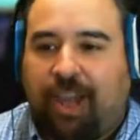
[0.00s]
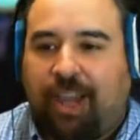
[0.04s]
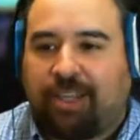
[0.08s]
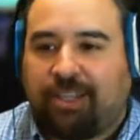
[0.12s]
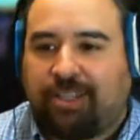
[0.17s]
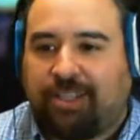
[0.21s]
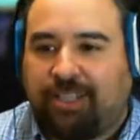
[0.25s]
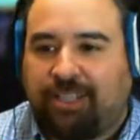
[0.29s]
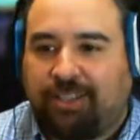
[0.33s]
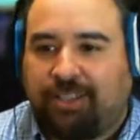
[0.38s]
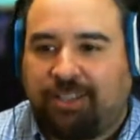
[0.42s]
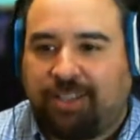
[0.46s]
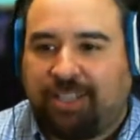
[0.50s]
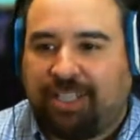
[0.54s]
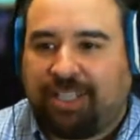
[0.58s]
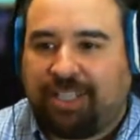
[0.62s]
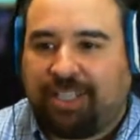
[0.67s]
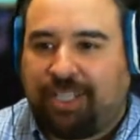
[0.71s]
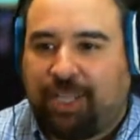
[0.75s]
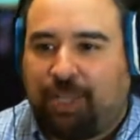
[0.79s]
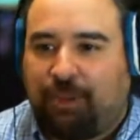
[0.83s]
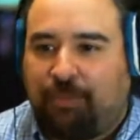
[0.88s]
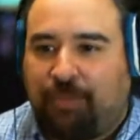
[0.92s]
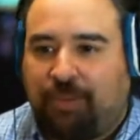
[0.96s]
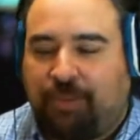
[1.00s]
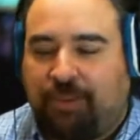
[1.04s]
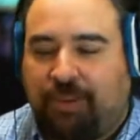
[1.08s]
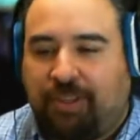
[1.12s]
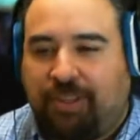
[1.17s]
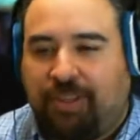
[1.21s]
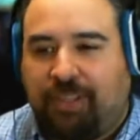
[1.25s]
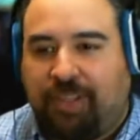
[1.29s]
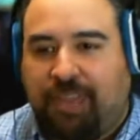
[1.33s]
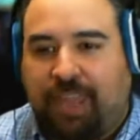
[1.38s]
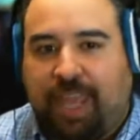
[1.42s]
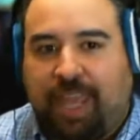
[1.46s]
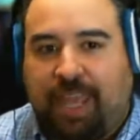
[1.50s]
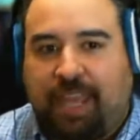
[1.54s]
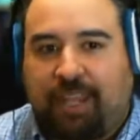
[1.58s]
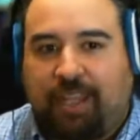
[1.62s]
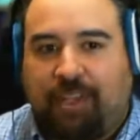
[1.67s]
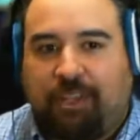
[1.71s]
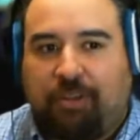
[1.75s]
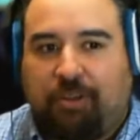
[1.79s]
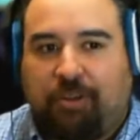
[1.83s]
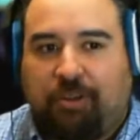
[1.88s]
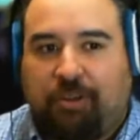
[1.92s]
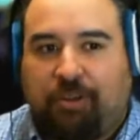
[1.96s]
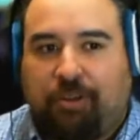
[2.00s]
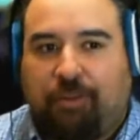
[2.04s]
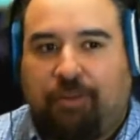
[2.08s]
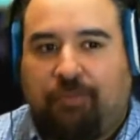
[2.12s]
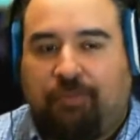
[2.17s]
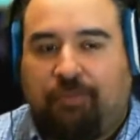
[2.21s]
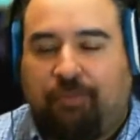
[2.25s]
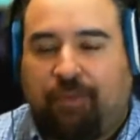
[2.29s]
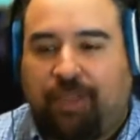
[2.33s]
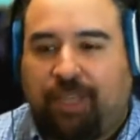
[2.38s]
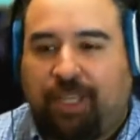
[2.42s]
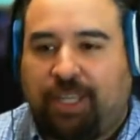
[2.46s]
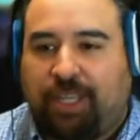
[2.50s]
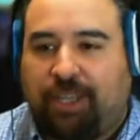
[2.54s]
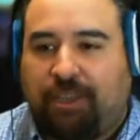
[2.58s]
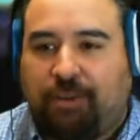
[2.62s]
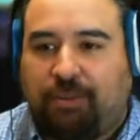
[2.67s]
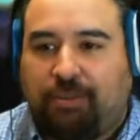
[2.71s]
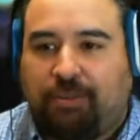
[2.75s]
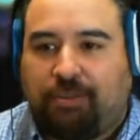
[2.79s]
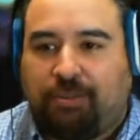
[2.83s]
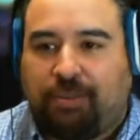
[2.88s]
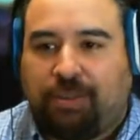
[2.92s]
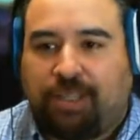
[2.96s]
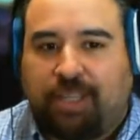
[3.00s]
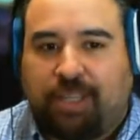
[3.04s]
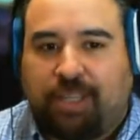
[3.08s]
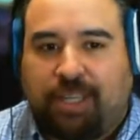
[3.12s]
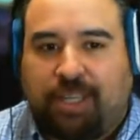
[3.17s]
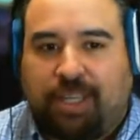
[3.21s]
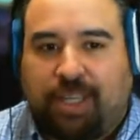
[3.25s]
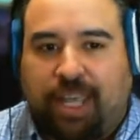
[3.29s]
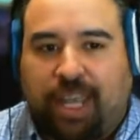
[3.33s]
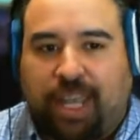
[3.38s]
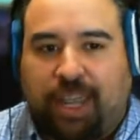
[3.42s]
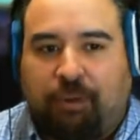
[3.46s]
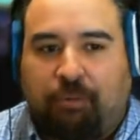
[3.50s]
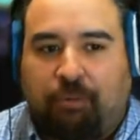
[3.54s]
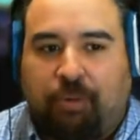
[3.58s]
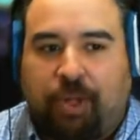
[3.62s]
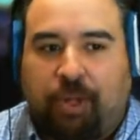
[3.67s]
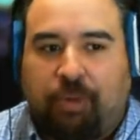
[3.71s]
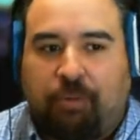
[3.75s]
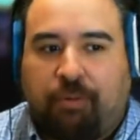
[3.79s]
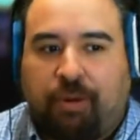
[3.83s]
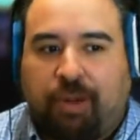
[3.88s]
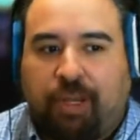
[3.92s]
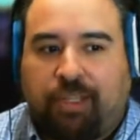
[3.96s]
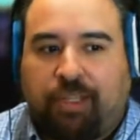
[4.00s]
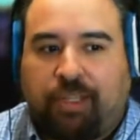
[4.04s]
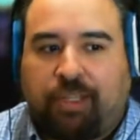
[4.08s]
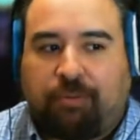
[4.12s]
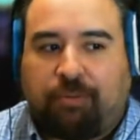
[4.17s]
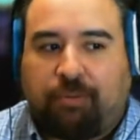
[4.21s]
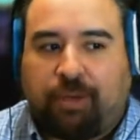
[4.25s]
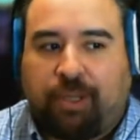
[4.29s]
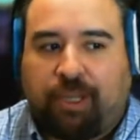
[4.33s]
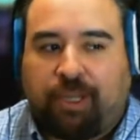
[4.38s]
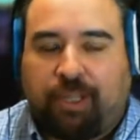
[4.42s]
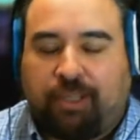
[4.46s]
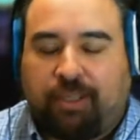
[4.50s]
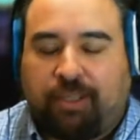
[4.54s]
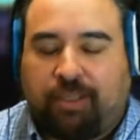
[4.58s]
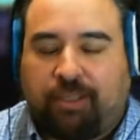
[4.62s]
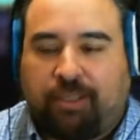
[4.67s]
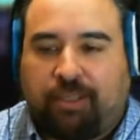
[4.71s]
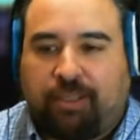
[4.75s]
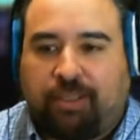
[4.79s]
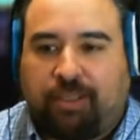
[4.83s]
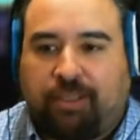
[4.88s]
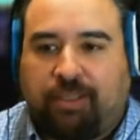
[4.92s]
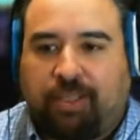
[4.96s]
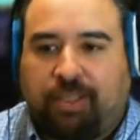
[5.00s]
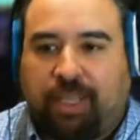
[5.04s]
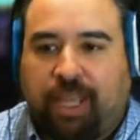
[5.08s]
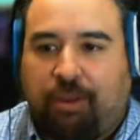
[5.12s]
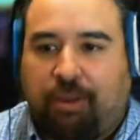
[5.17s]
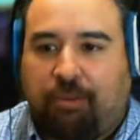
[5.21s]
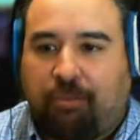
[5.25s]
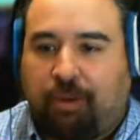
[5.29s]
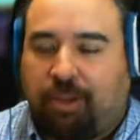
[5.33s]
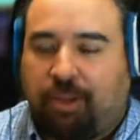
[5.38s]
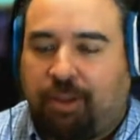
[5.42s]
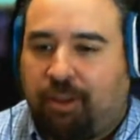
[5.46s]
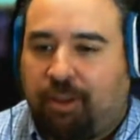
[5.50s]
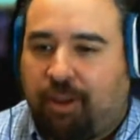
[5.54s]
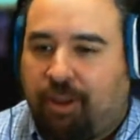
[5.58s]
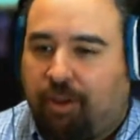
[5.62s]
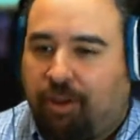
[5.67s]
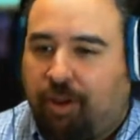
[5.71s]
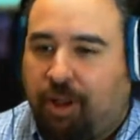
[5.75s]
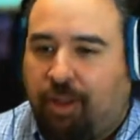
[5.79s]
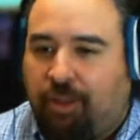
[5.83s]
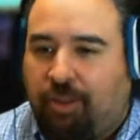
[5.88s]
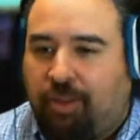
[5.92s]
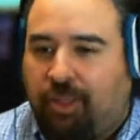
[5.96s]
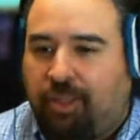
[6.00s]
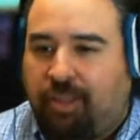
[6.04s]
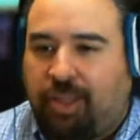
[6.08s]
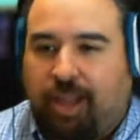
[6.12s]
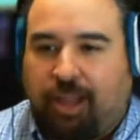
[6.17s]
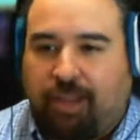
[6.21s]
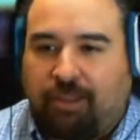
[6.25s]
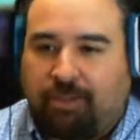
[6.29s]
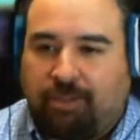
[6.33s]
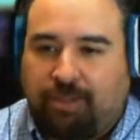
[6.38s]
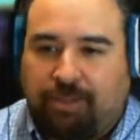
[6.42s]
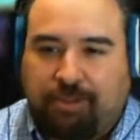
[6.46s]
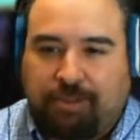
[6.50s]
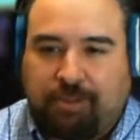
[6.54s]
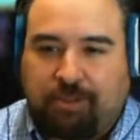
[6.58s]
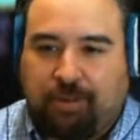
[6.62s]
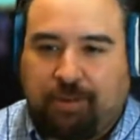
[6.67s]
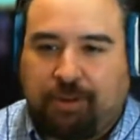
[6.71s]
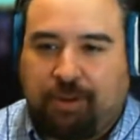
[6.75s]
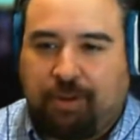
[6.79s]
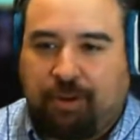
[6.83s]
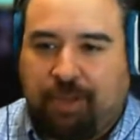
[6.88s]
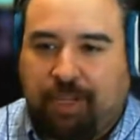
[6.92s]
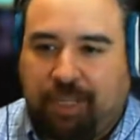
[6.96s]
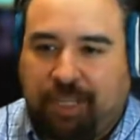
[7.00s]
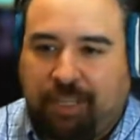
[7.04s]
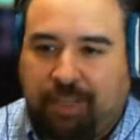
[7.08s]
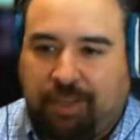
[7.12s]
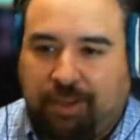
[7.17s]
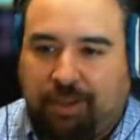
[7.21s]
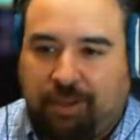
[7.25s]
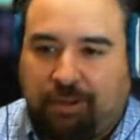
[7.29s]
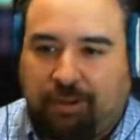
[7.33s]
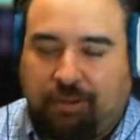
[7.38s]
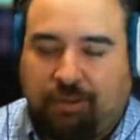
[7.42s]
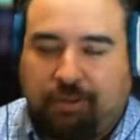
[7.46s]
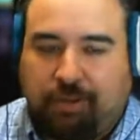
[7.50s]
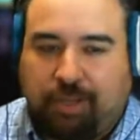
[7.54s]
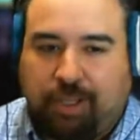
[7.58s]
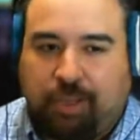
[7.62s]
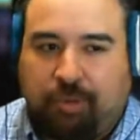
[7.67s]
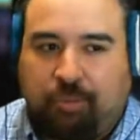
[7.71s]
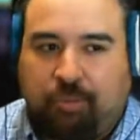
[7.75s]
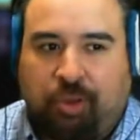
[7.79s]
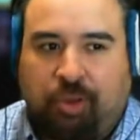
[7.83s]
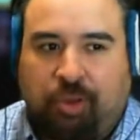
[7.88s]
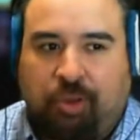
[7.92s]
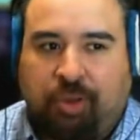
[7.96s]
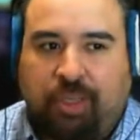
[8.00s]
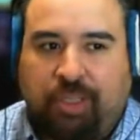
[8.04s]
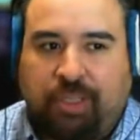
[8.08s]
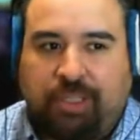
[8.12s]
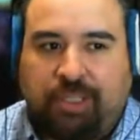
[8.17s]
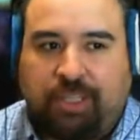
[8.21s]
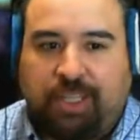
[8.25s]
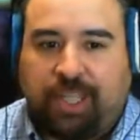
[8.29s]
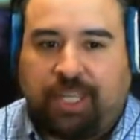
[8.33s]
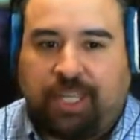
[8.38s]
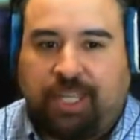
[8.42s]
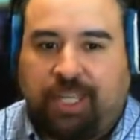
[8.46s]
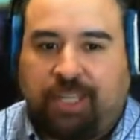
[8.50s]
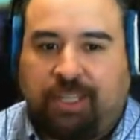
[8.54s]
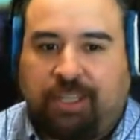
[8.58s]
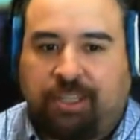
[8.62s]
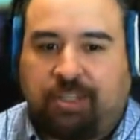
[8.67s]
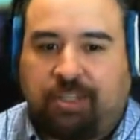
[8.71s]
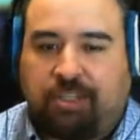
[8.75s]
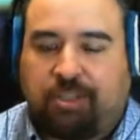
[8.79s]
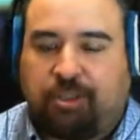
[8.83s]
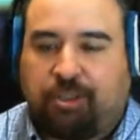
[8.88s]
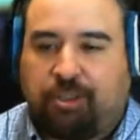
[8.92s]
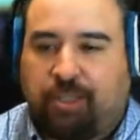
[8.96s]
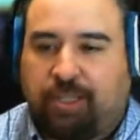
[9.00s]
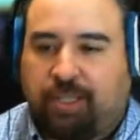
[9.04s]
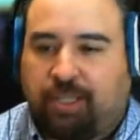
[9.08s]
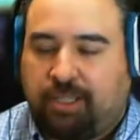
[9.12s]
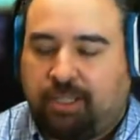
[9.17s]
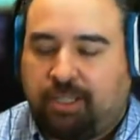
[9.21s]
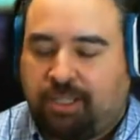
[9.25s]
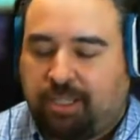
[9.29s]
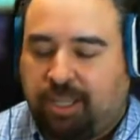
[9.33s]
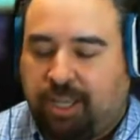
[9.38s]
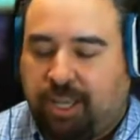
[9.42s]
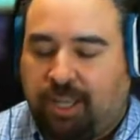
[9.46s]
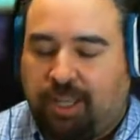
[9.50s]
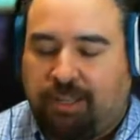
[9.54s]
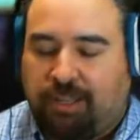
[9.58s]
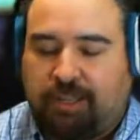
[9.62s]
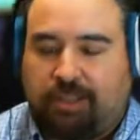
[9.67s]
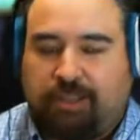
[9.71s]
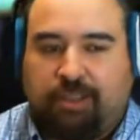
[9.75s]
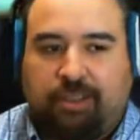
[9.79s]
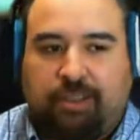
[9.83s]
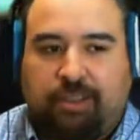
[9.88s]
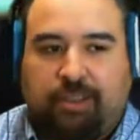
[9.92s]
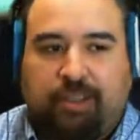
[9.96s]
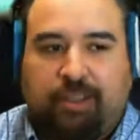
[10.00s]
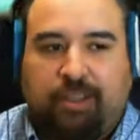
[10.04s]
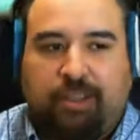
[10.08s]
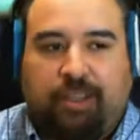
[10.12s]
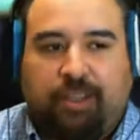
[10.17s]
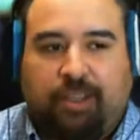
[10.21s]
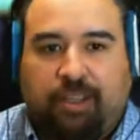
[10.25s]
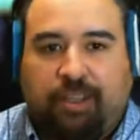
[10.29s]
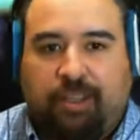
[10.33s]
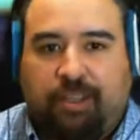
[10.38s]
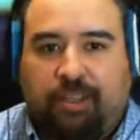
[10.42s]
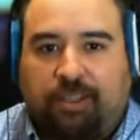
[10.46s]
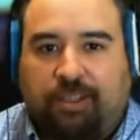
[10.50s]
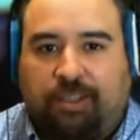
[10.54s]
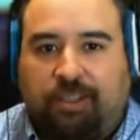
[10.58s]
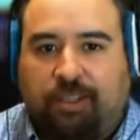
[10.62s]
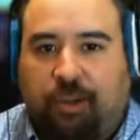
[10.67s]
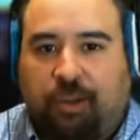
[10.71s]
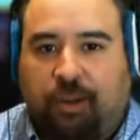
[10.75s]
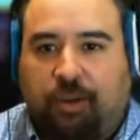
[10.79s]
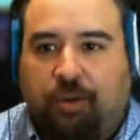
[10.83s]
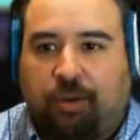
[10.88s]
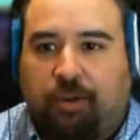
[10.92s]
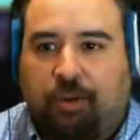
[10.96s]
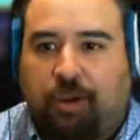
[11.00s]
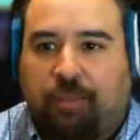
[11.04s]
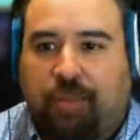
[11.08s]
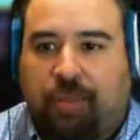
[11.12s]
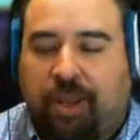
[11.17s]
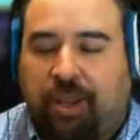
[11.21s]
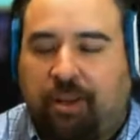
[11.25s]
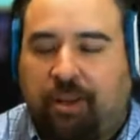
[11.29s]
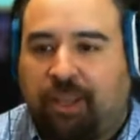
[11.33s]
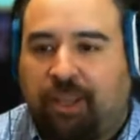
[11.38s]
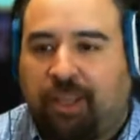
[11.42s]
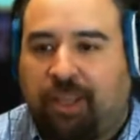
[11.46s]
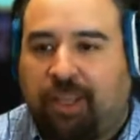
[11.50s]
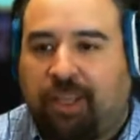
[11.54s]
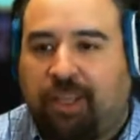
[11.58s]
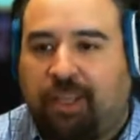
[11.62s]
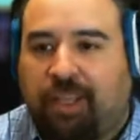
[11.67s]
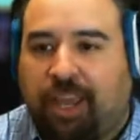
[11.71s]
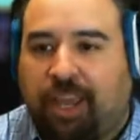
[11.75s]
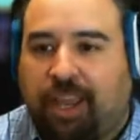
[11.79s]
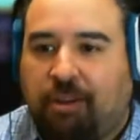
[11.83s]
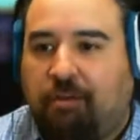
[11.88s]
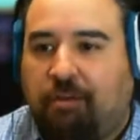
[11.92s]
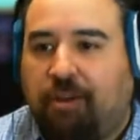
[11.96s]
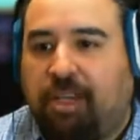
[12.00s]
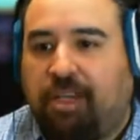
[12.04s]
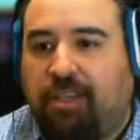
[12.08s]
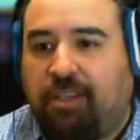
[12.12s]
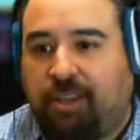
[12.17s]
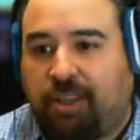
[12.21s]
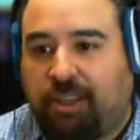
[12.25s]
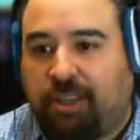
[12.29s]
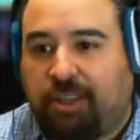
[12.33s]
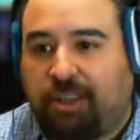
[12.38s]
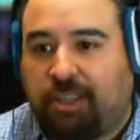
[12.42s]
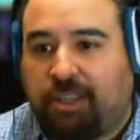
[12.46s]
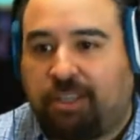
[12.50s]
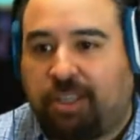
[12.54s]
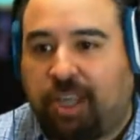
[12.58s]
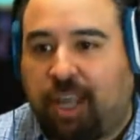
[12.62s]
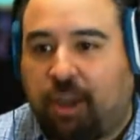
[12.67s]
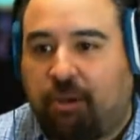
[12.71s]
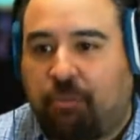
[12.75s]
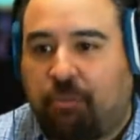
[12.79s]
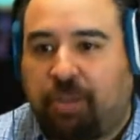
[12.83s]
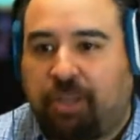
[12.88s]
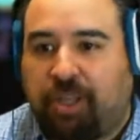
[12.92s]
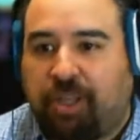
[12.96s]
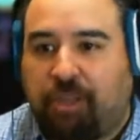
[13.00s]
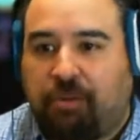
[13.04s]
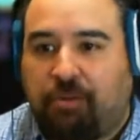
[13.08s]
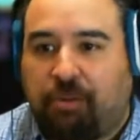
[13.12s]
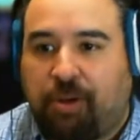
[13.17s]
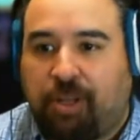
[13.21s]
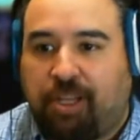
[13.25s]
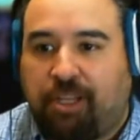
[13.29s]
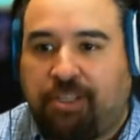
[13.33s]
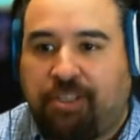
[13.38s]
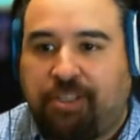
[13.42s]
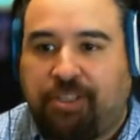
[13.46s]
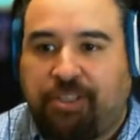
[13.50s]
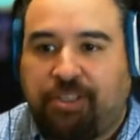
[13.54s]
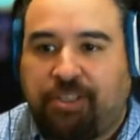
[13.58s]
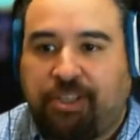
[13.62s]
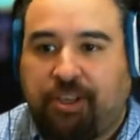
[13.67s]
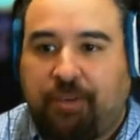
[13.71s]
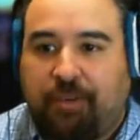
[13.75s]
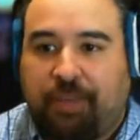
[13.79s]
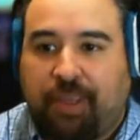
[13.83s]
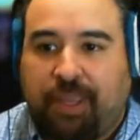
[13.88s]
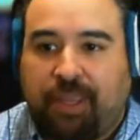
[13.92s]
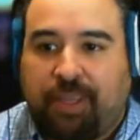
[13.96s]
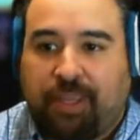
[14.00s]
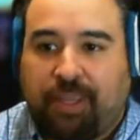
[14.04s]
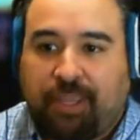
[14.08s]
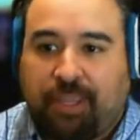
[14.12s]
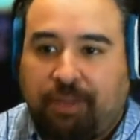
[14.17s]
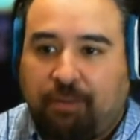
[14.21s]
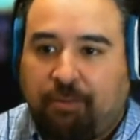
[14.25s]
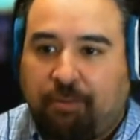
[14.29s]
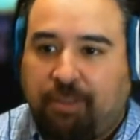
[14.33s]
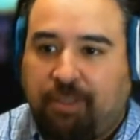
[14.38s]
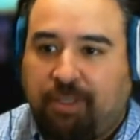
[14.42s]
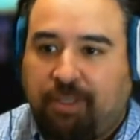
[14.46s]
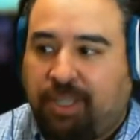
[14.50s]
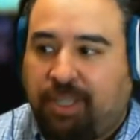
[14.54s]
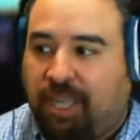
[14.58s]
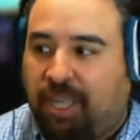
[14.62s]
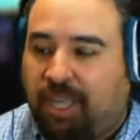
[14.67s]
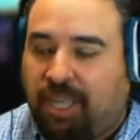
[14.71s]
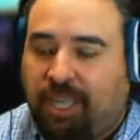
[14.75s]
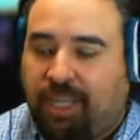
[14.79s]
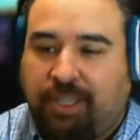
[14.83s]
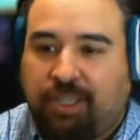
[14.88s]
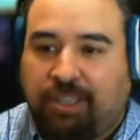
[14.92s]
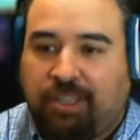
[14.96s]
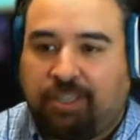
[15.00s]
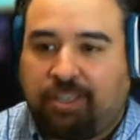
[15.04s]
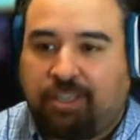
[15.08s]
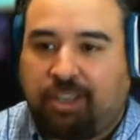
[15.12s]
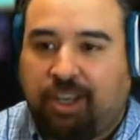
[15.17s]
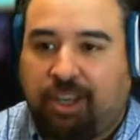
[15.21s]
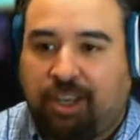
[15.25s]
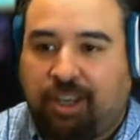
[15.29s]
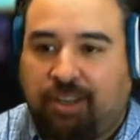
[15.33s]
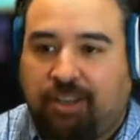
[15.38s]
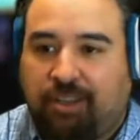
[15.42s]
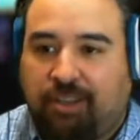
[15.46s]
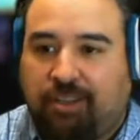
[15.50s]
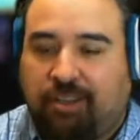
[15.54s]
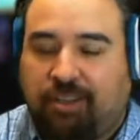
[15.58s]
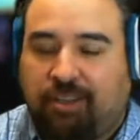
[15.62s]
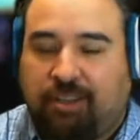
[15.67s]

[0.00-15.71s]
I actually looked deeper into that little video, and what it was they were, you know how all these hospitals are recording their employees taking the shot. So apparently this guy already took the shot, but they wanted to show that he was taking the shot.